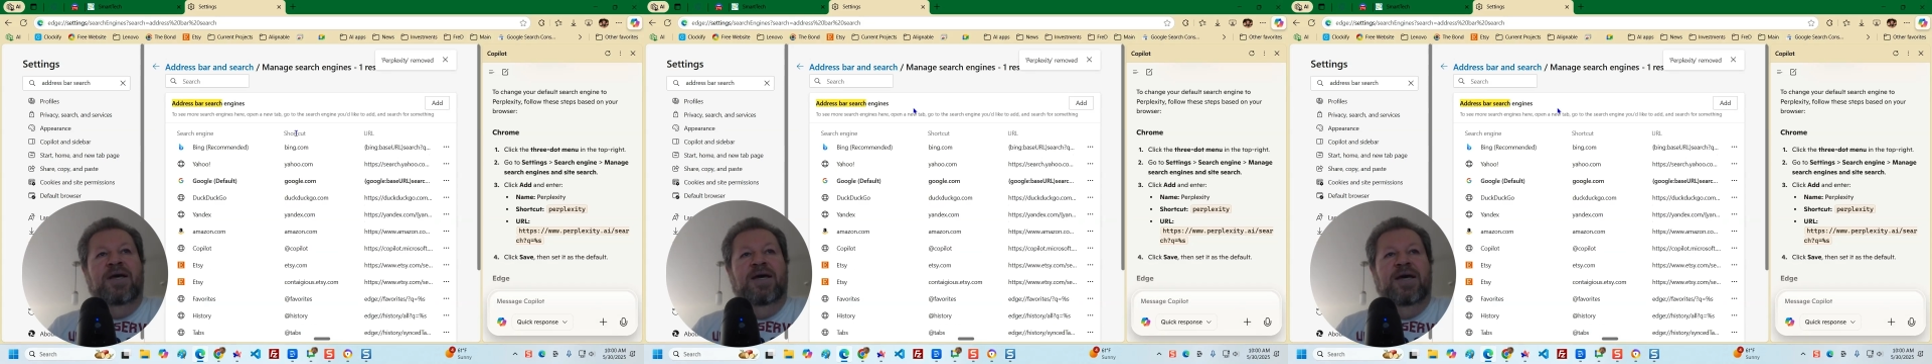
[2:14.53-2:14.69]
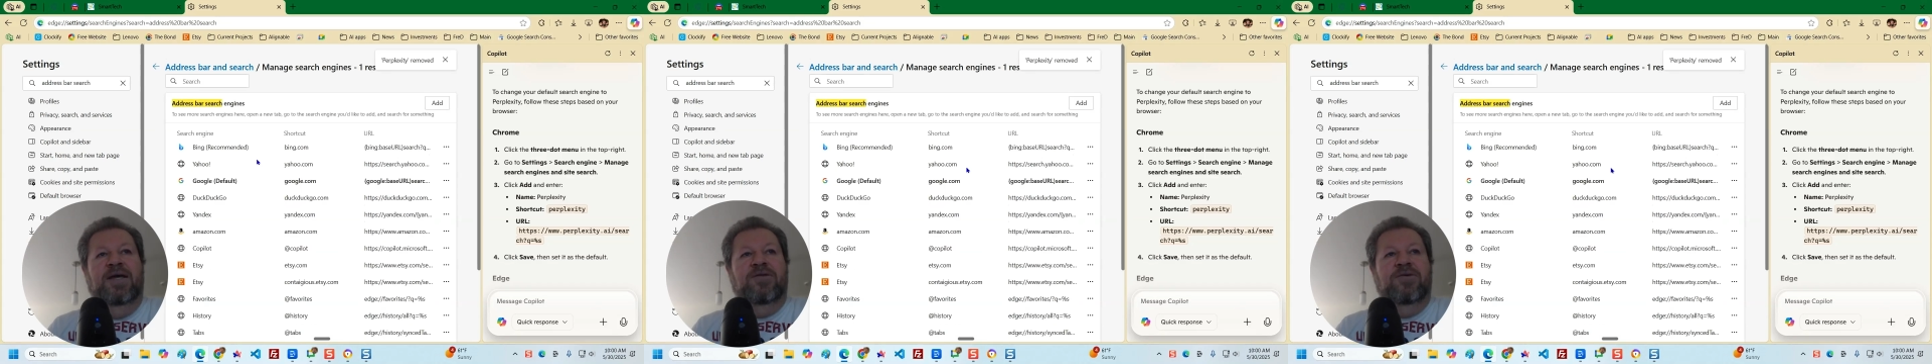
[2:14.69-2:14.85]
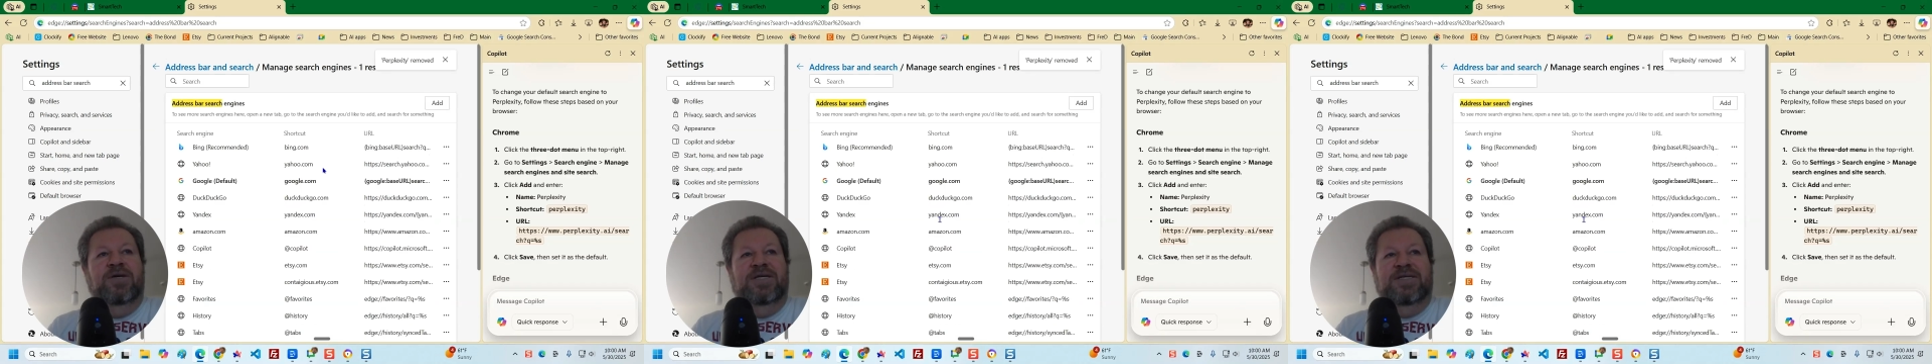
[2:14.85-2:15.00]

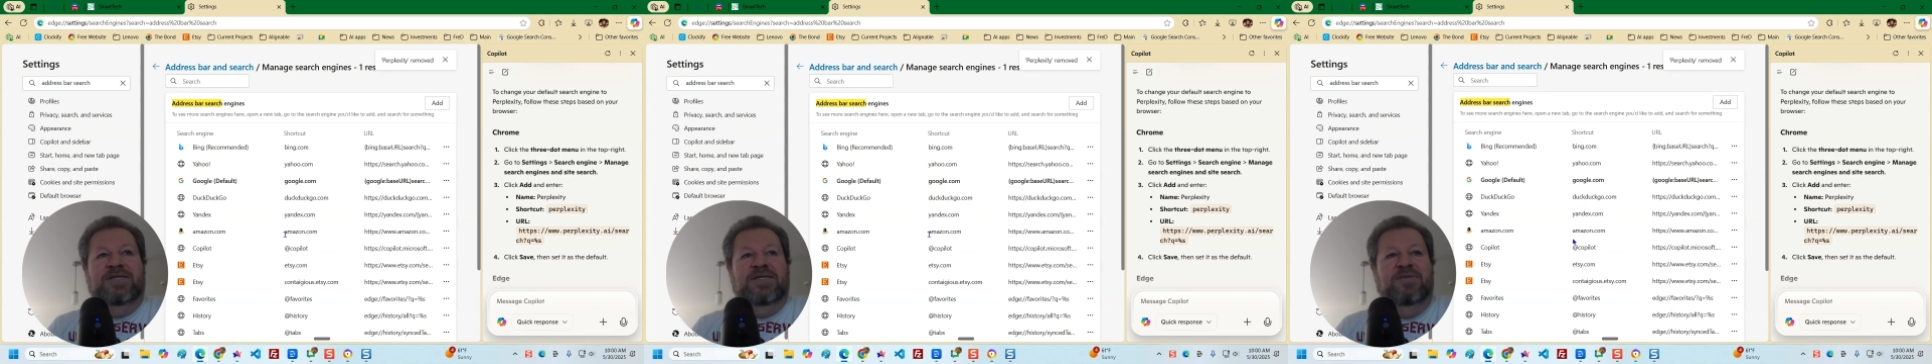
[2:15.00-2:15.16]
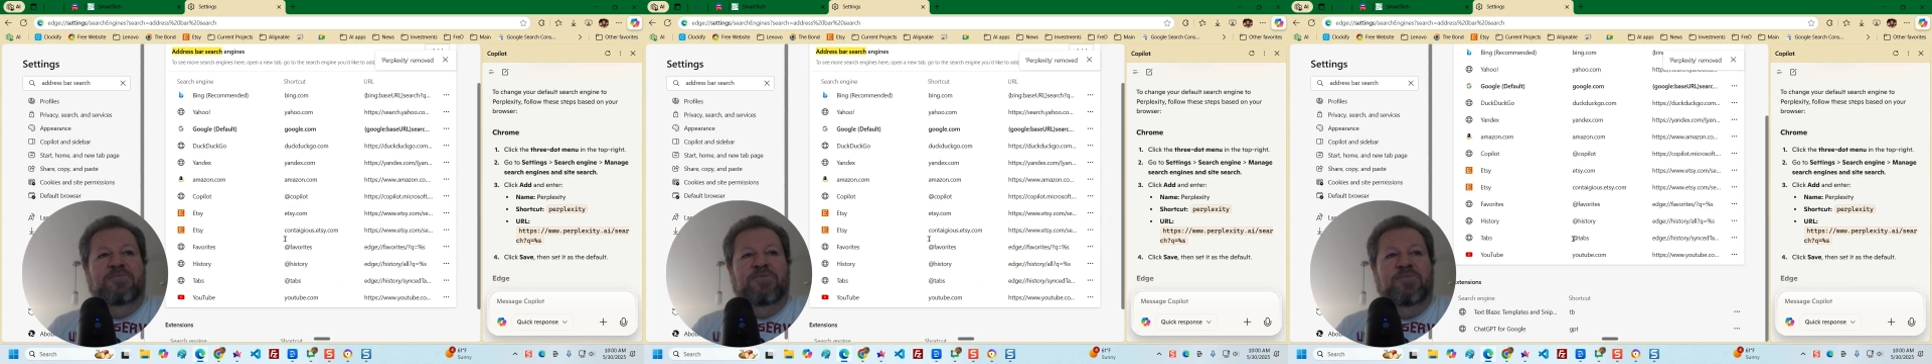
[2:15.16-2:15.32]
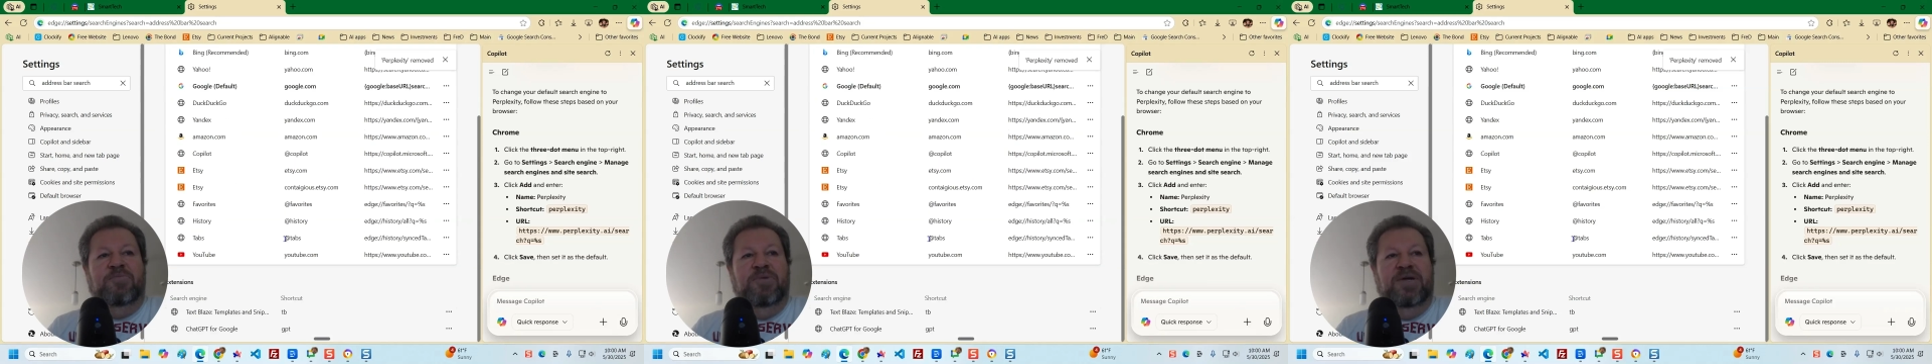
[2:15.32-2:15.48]
and you can see
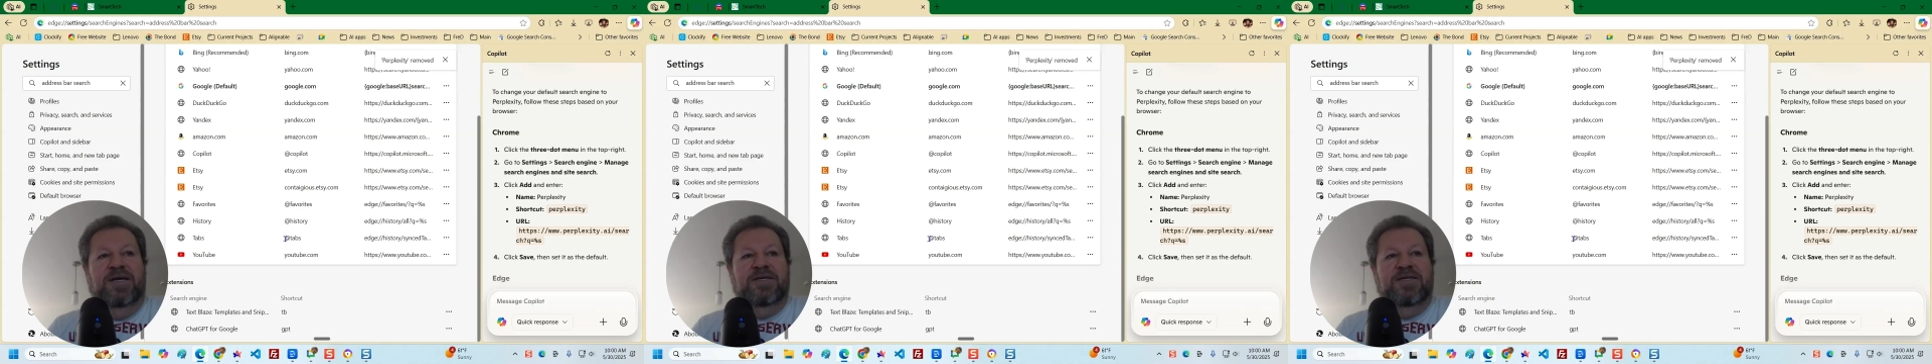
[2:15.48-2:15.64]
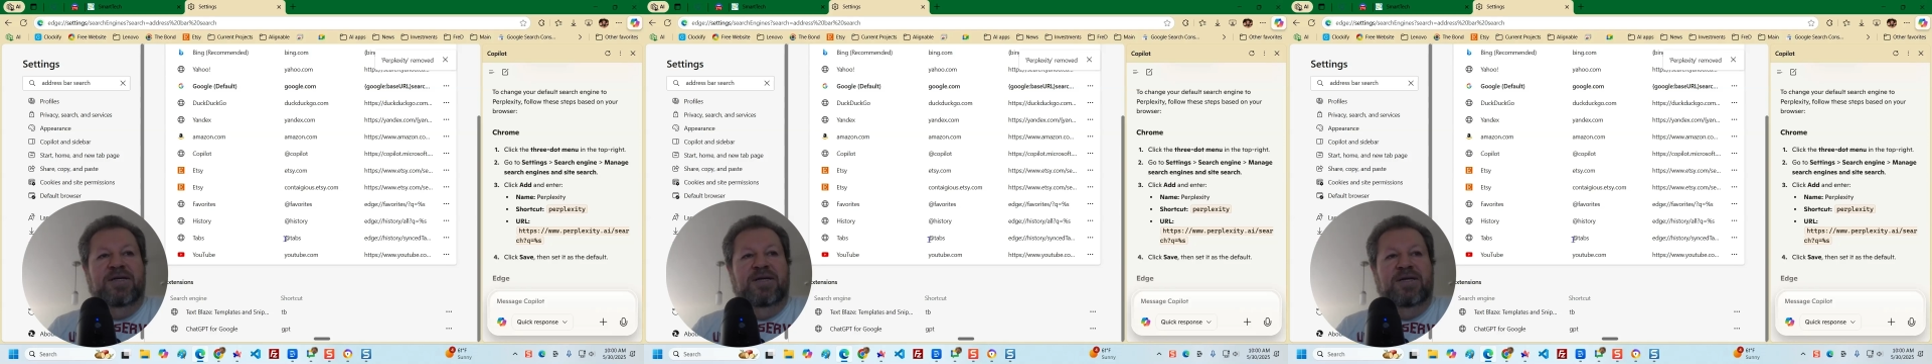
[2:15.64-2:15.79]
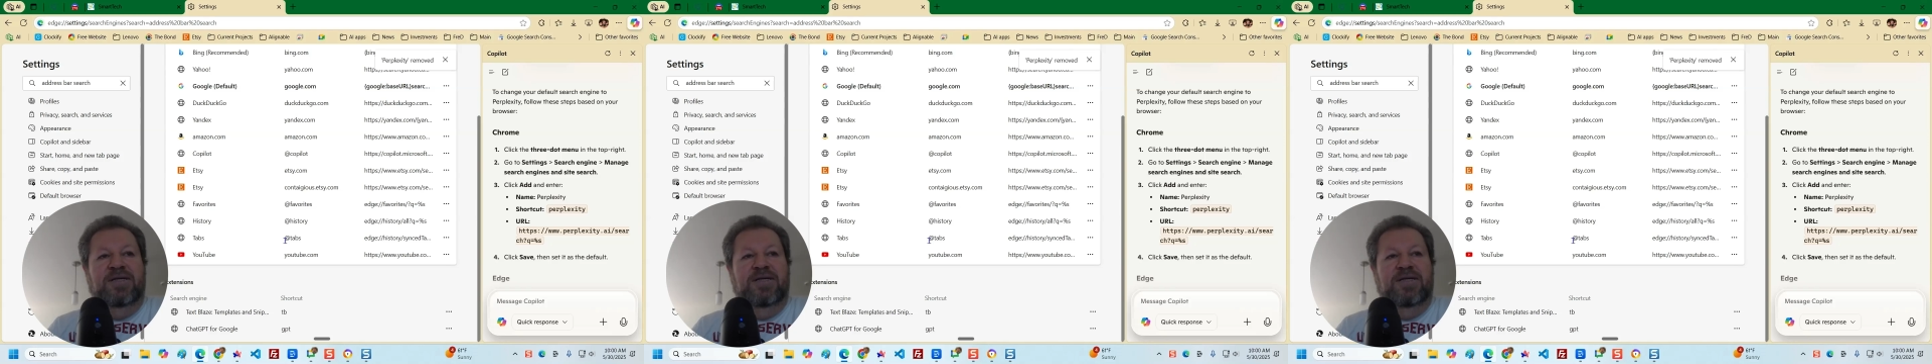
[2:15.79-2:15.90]
Perplexity